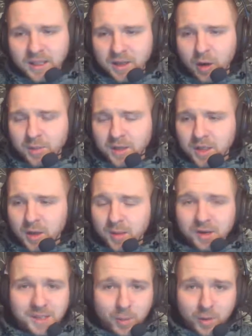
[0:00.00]
hope they do,
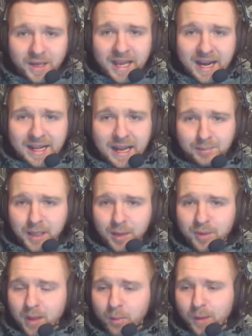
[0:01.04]
because I want to get a gameplay
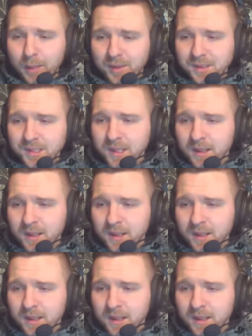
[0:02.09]
with them weapons.